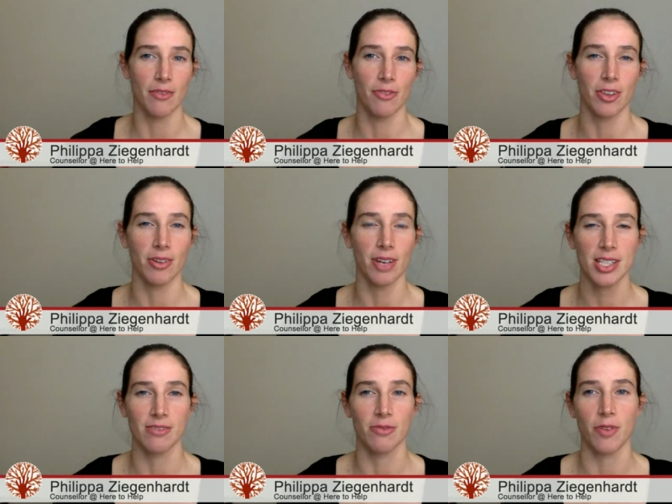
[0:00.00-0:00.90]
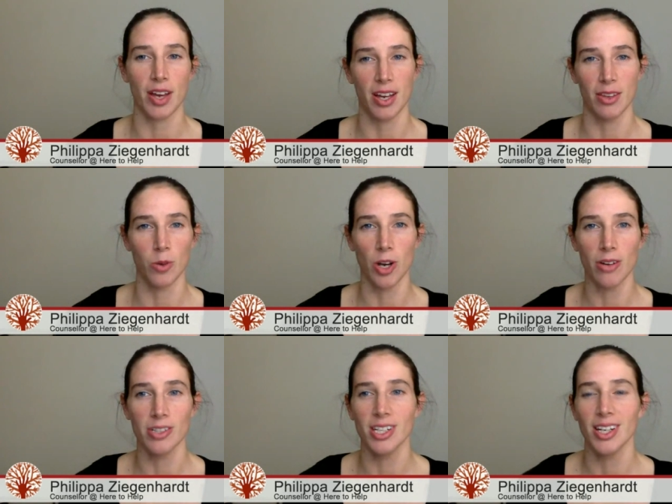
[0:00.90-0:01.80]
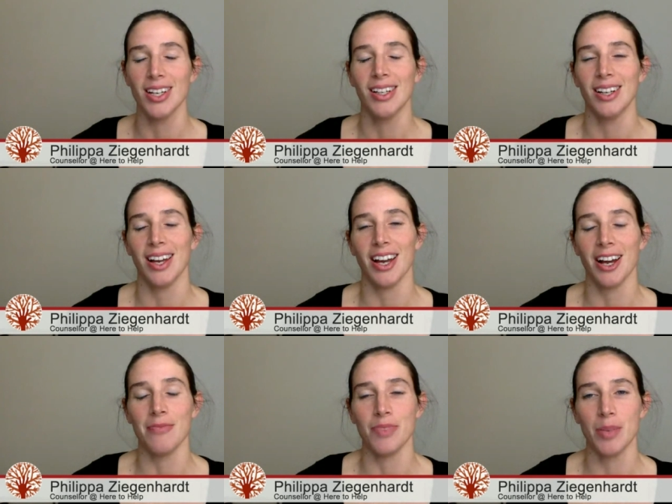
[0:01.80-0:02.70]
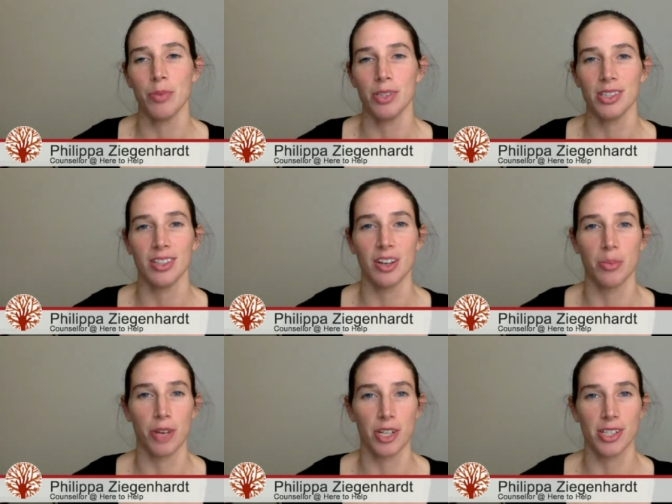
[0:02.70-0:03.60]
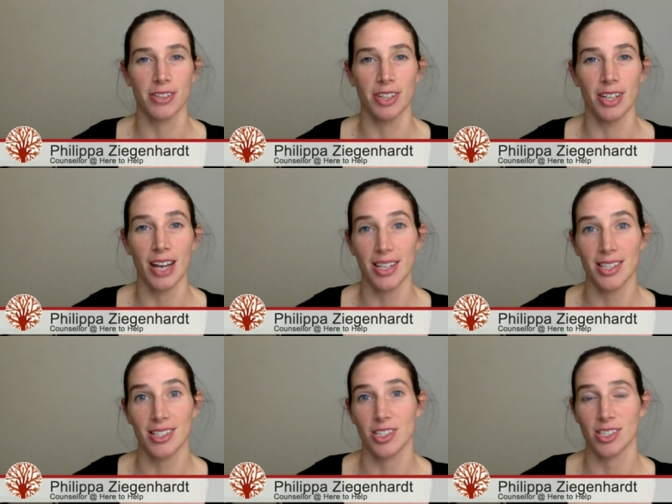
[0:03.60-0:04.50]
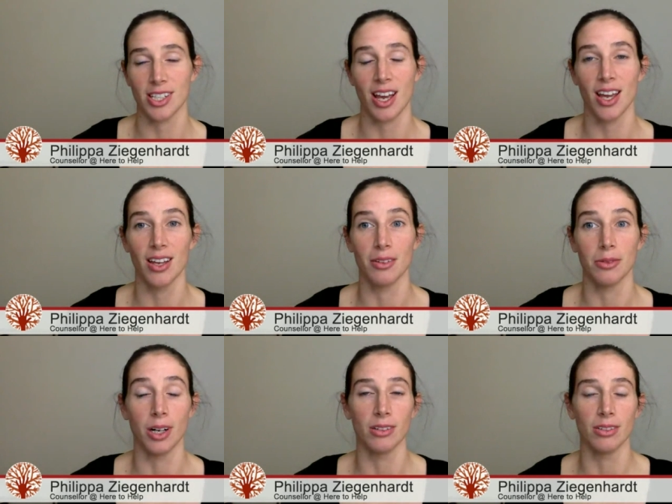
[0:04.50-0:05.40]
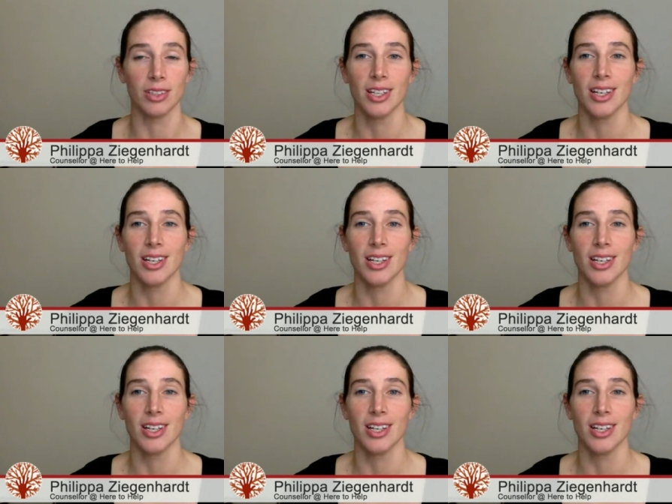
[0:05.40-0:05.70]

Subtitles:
for the rest of the world, it puts a lot of pressure on us to say, well,